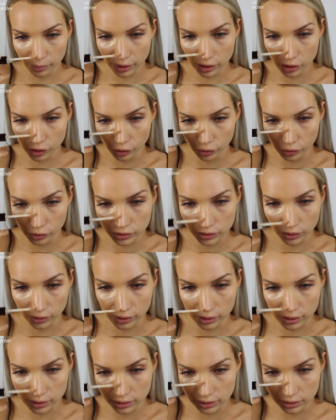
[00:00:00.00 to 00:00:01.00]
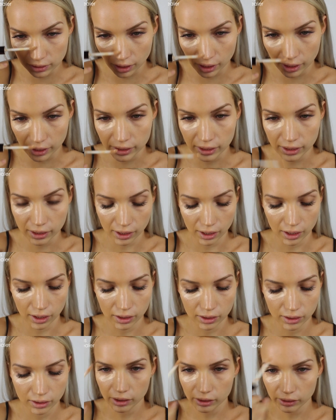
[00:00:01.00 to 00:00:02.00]
my nose on this side
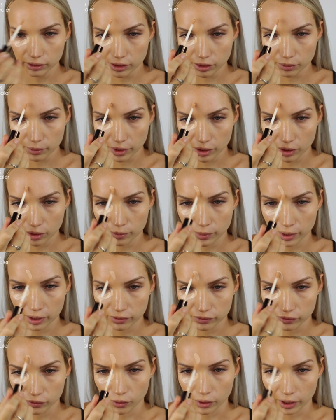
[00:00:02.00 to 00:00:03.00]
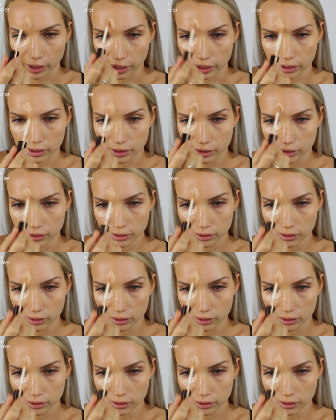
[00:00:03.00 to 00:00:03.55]
here, and a little bit on my forehead.